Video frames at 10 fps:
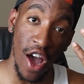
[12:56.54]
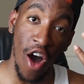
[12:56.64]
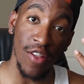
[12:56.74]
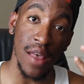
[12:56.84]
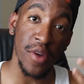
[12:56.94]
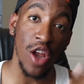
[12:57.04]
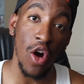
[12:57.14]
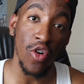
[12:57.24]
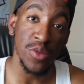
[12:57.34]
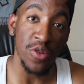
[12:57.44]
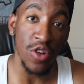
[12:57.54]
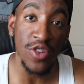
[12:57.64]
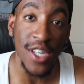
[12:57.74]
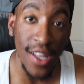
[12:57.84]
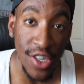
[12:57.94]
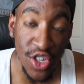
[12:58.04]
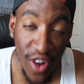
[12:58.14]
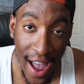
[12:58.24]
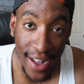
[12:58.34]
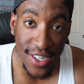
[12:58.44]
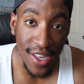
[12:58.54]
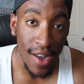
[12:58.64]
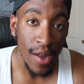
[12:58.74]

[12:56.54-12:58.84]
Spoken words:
Yo, let me know who's producing these tracks.